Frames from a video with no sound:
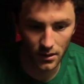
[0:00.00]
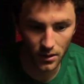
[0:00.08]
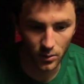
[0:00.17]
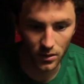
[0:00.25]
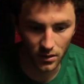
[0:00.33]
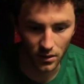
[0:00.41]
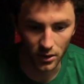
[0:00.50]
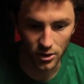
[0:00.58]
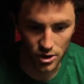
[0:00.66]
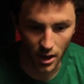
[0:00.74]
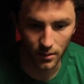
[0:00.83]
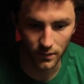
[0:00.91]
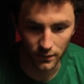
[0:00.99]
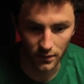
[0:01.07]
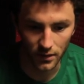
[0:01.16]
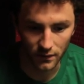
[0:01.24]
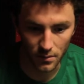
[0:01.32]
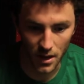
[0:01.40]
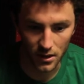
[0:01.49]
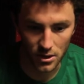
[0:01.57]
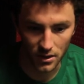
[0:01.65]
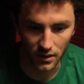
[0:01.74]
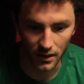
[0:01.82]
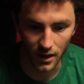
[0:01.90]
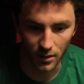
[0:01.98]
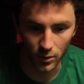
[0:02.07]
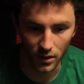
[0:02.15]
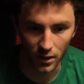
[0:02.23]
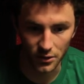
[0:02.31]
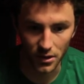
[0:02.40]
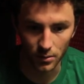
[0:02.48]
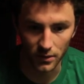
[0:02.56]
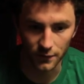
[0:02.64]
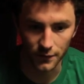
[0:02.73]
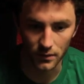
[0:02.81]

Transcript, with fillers: we did a good job of, of, managing the game. We got in trouble a few